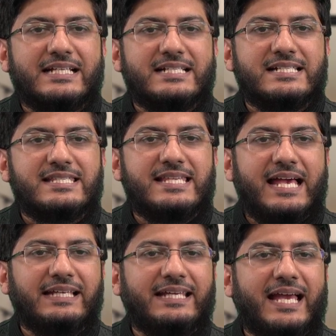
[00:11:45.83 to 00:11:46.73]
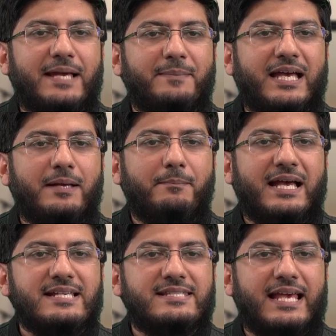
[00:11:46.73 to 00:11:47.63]
Sakaba
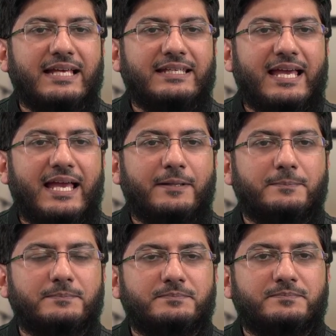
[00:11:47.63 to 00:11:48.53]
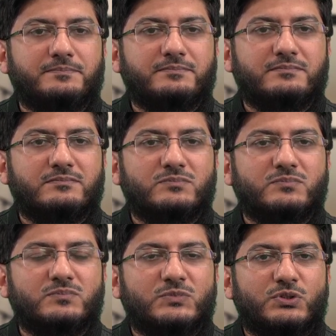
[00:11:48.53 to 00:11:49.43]
masaka.
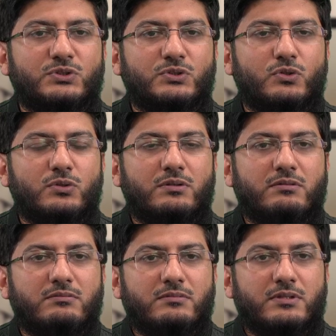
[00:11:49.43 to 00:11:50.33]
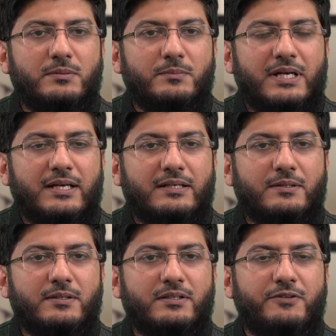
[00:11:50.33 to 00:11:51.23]
So
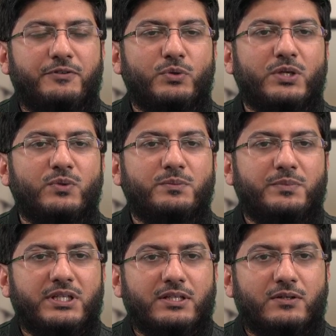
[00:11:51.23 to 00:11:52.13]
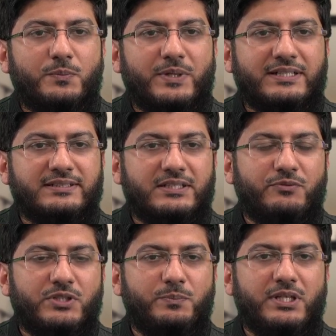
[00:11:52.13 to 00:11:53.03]
reviewing with me or practicing
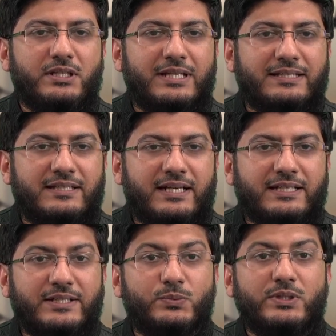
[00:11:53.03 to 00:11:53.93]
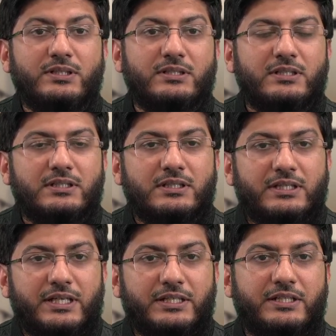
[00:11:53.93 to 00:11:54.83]
with me like that, it will
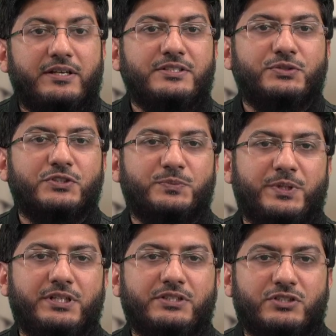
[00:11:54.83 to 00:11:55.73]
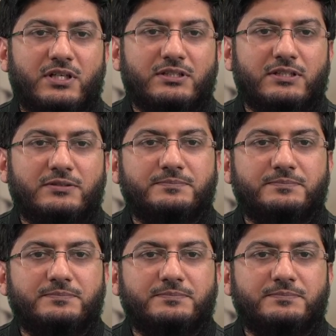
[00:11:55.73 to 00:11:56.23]
increase your speed, inshallah.